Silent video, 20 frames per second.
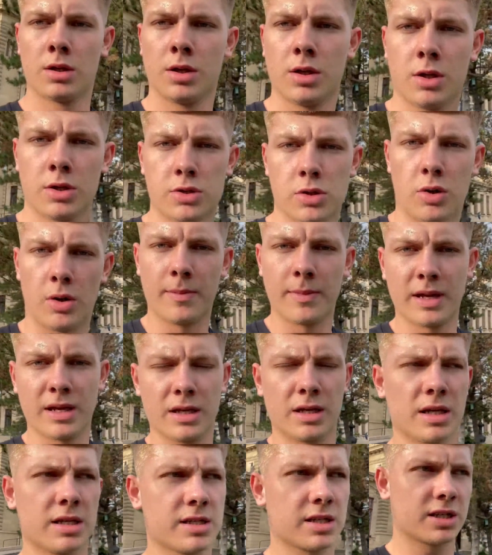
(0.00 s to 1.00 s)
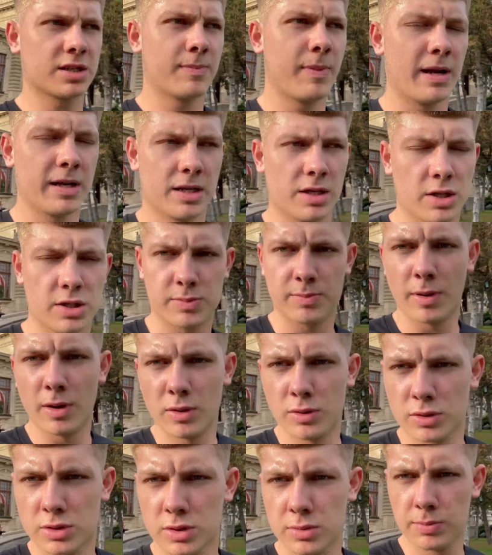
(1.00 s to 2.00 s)
So I mean, as expected, I
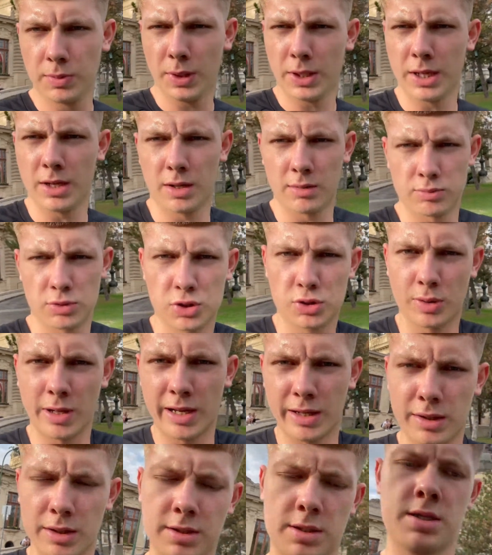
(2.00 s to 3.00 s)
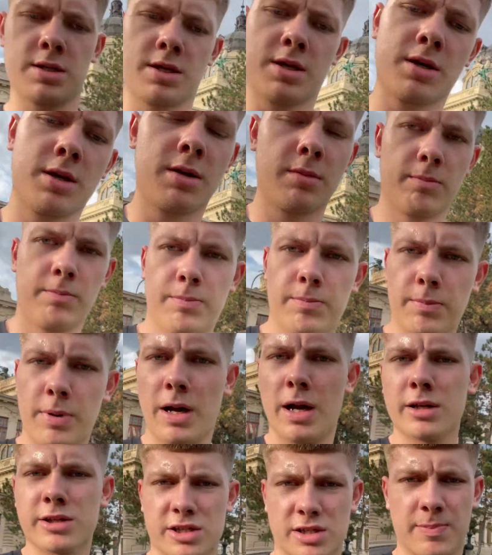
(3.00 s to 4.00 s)
suppose, bloody hell, I'm sweating.
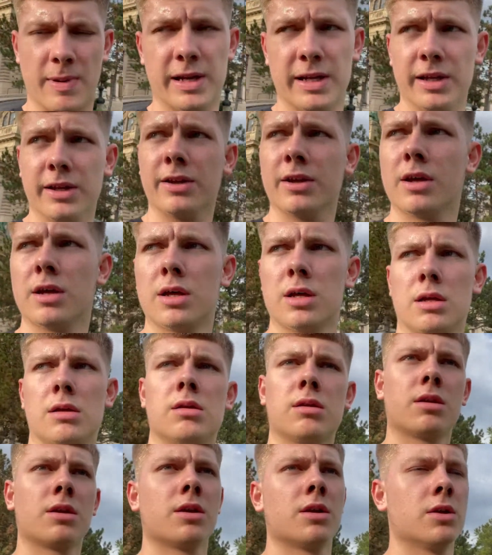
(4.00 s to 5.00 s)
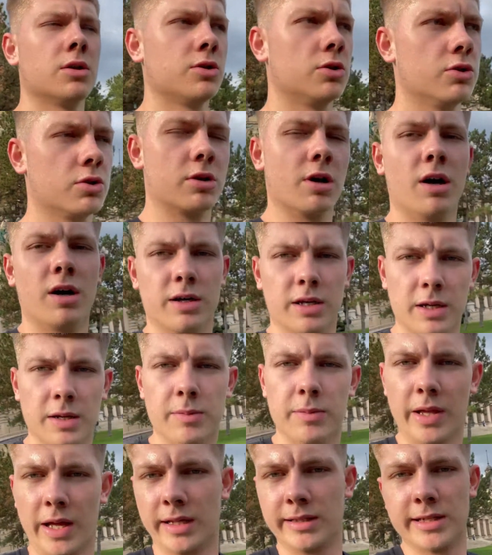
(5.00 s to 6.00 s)
As expected, you can't get in
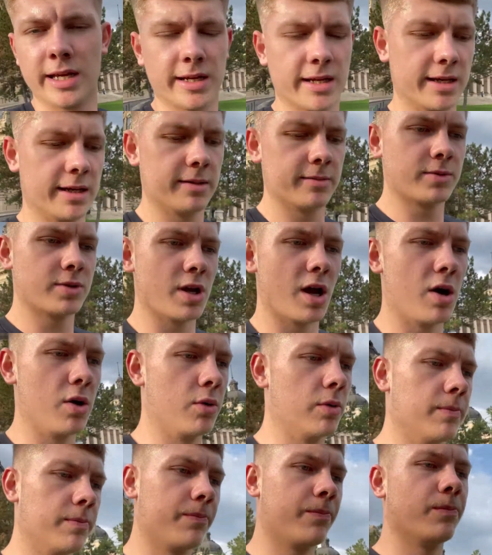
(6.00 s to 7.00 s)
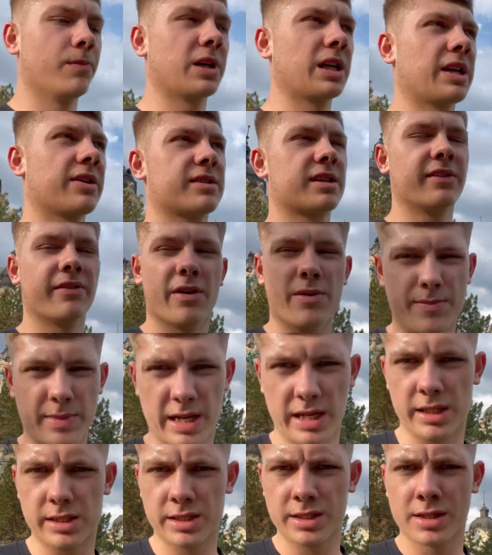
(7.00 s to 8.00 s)
without a ticket, so we're gonna have to give it a
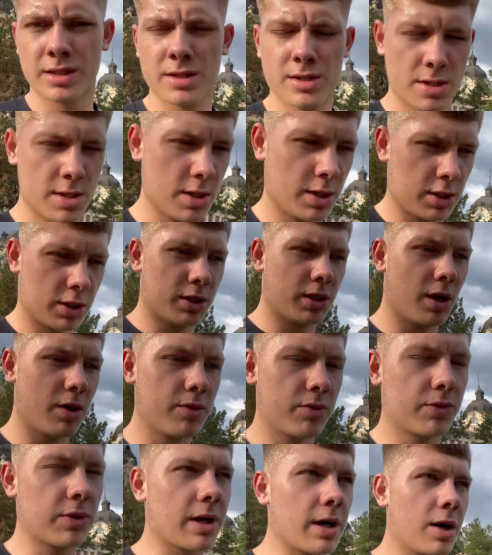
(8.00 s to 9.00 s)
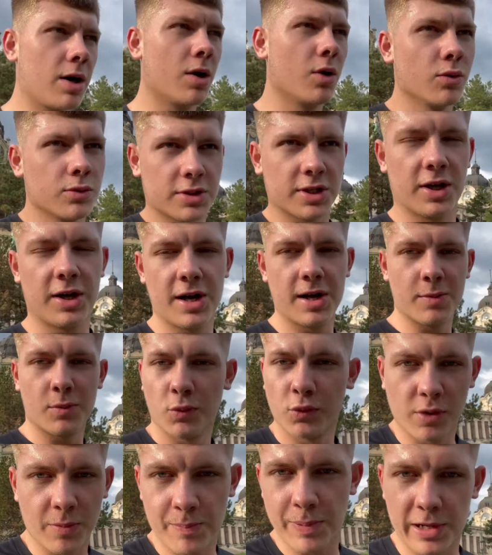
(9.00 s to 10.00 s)
miss. You know, that whole time,
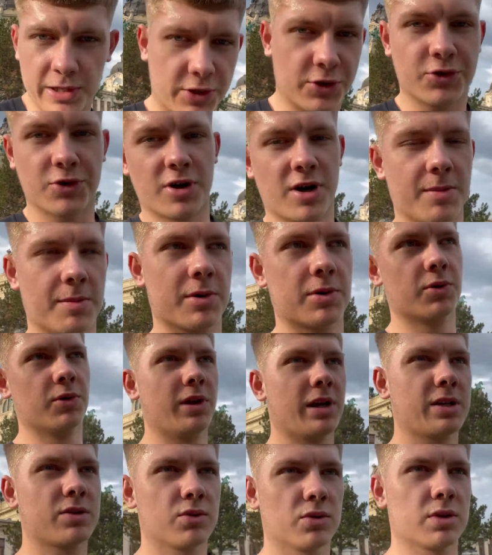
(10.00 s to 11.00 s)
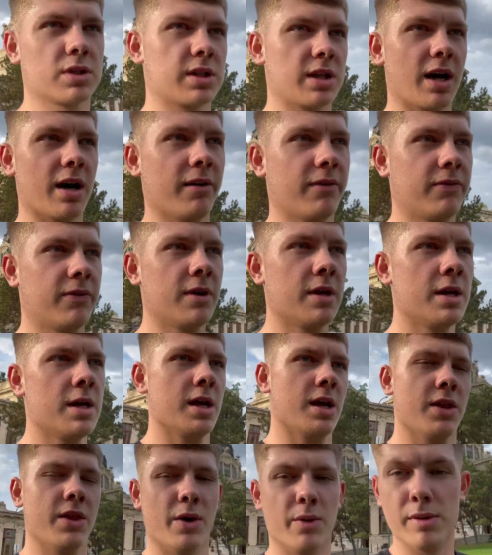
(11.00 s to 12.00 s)
all the bus drama and all that sort of stuff
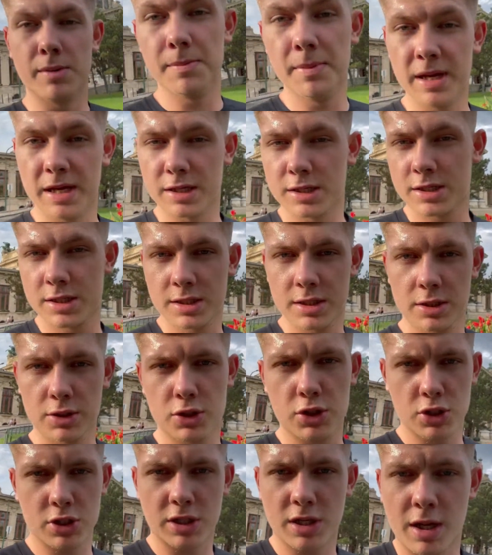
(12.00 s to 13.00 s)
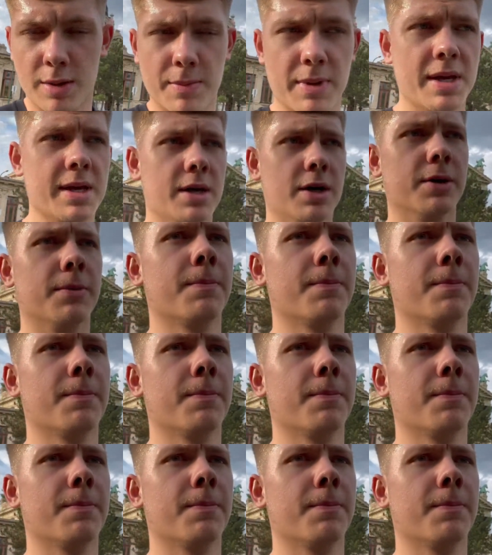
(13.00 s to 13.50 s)
that we missed just to come here.